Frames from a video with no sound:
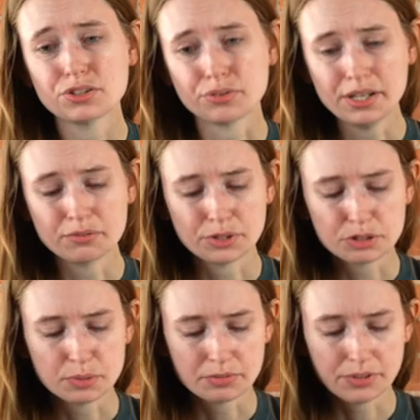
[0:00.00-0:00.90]
a great
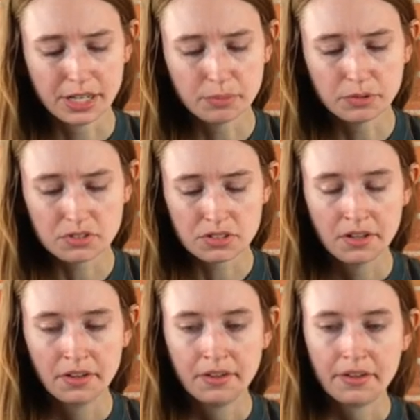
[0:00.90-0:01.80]
enrichment for animals,
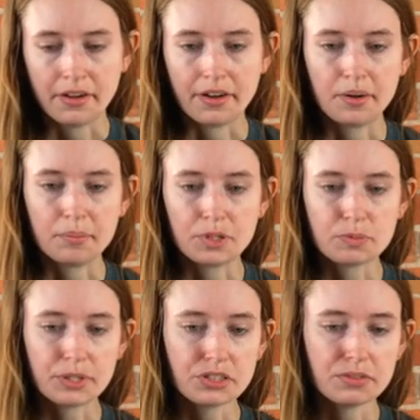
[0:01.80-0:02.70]

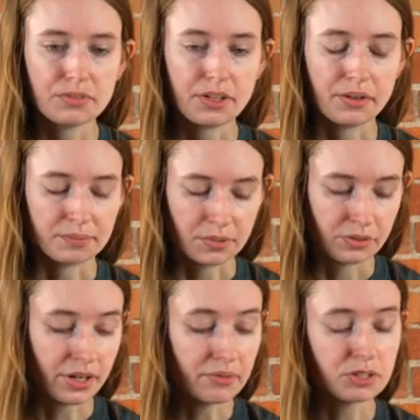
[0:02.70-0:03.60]
especially a
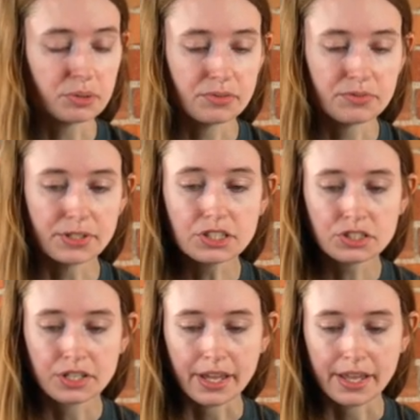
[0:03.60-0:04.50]
great enrichment for
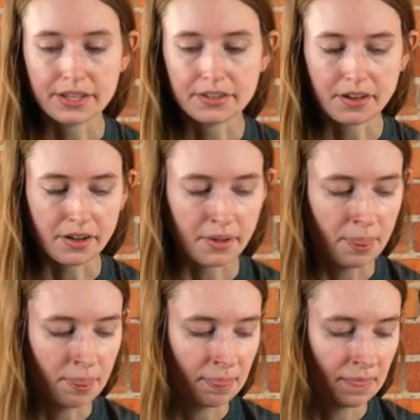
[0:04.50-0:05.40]
fish. And
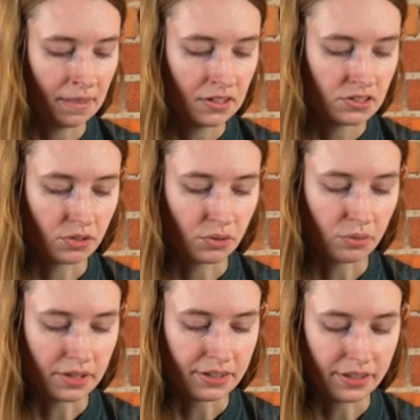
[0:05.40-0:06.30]

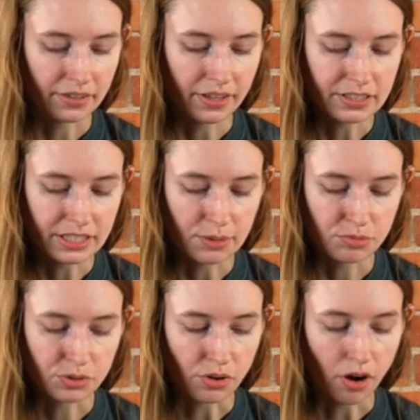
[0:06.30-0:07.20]
so a lot of
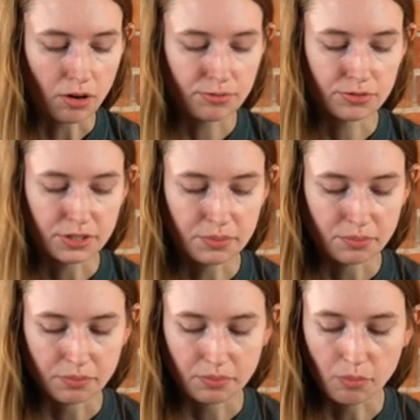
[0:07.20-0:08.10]
times when you're offering
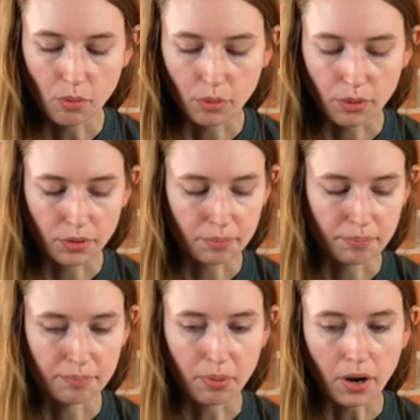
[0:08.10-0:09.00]
more
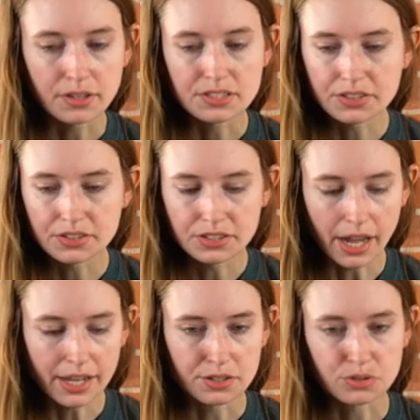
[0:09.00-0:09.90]
bugs in their
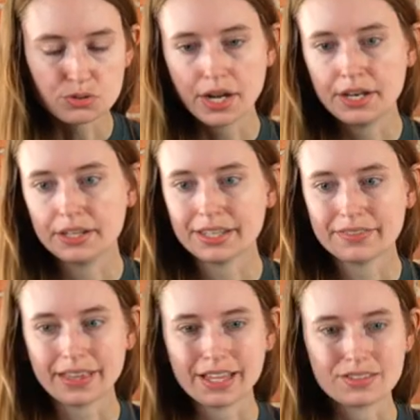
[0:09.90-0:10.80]
diet, you're trying to
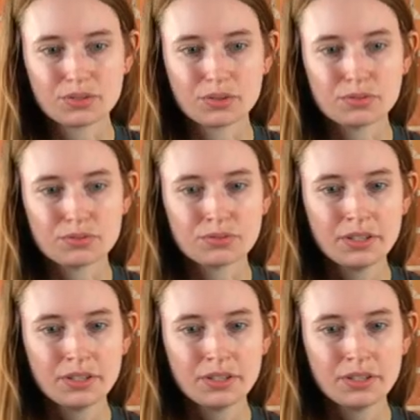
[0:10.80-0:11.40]
get that sort of,